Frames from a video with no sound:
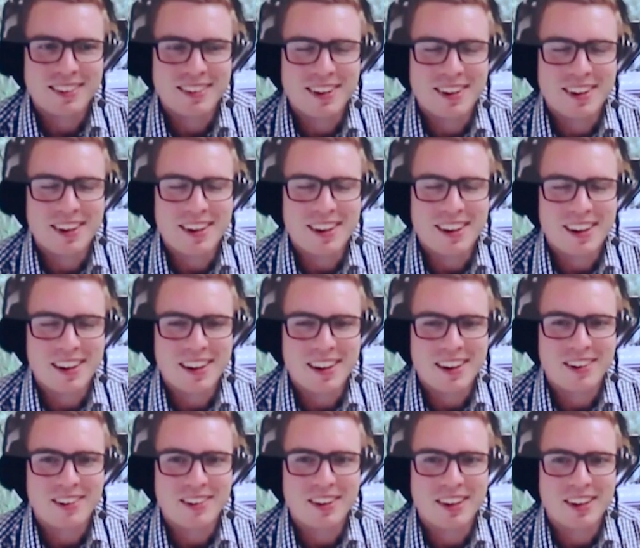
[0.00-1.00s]
Yeah,
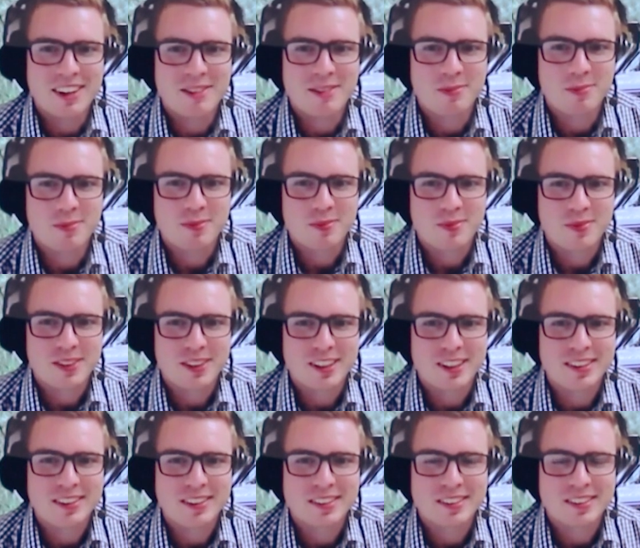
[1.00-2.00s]

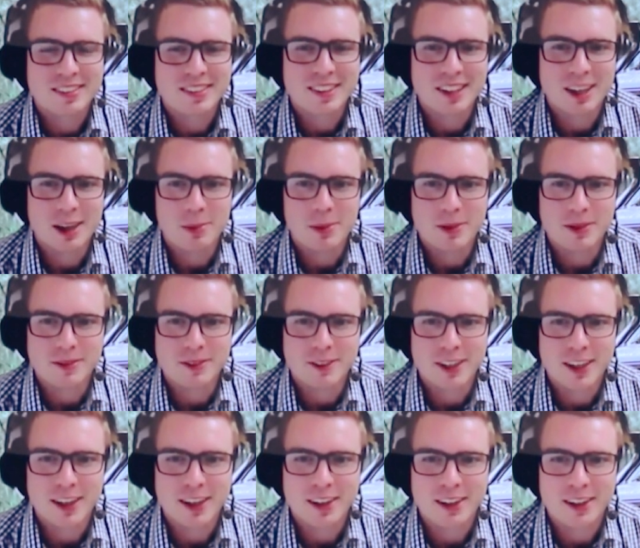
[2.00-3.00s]
we set up a fit
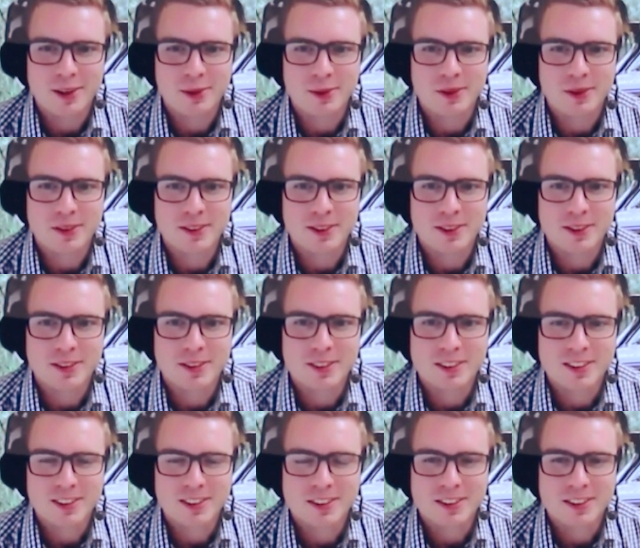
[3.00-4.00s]
out that would
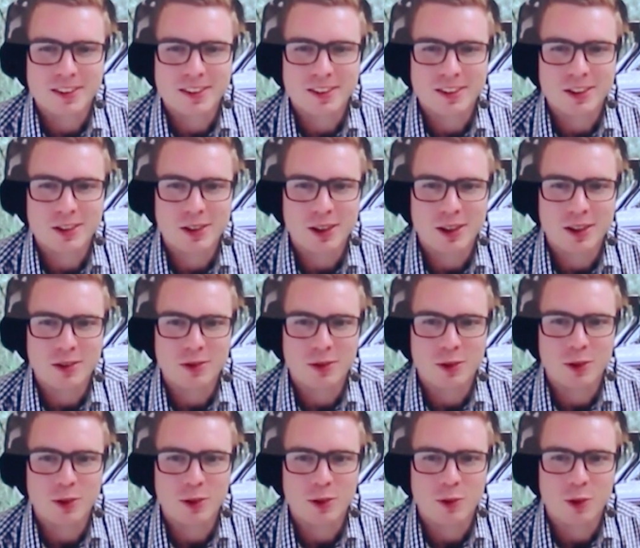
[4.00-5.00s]

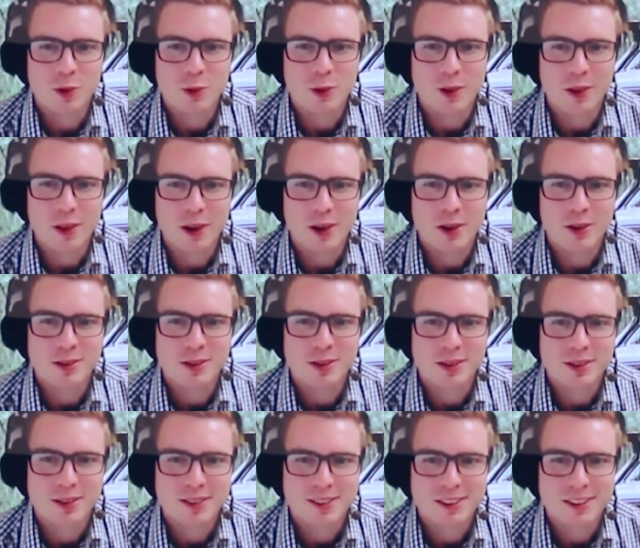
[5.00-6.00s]
transfer 4 of those
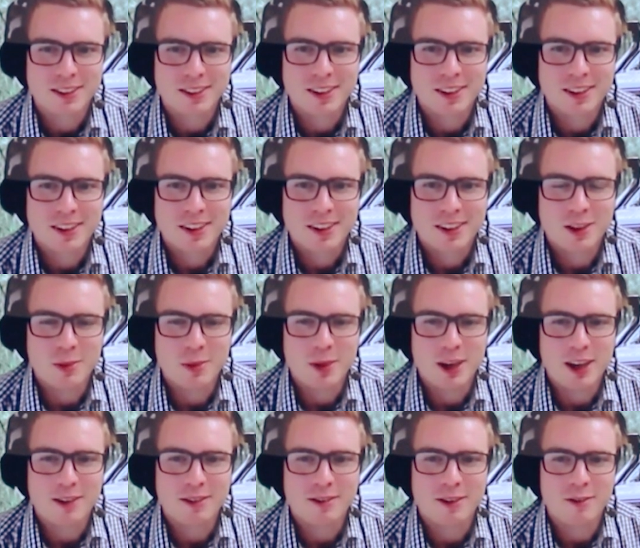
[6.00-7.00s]
in the
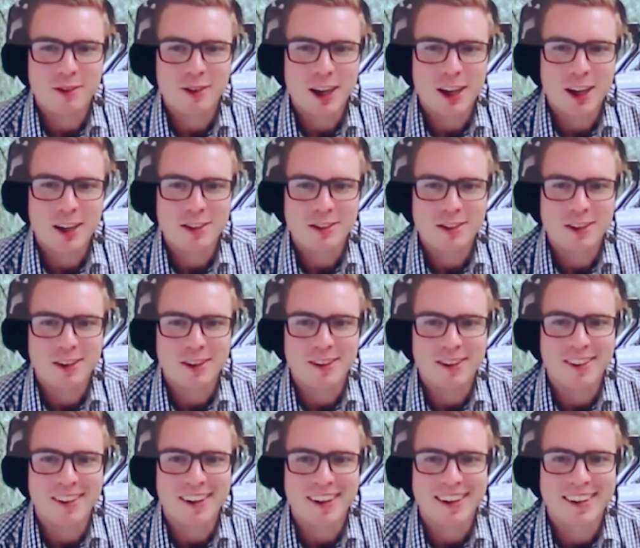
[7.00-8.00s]
back of a van, so
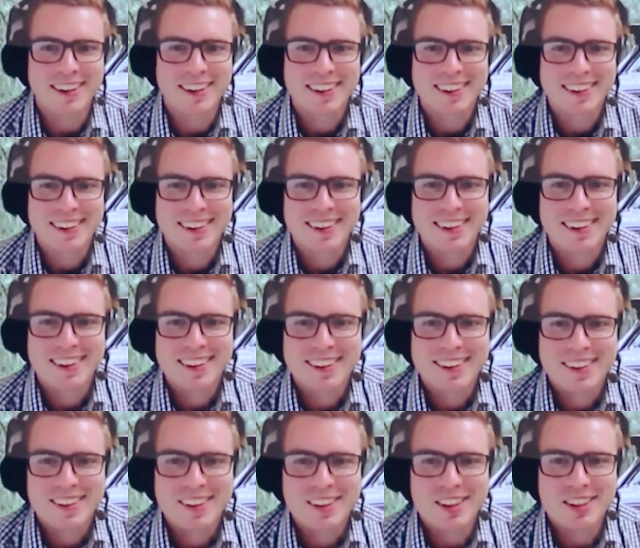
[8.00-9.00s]

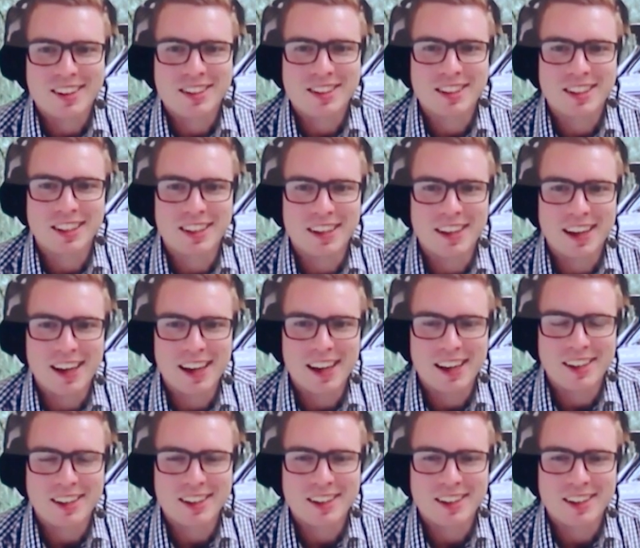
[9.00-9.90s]
they slid out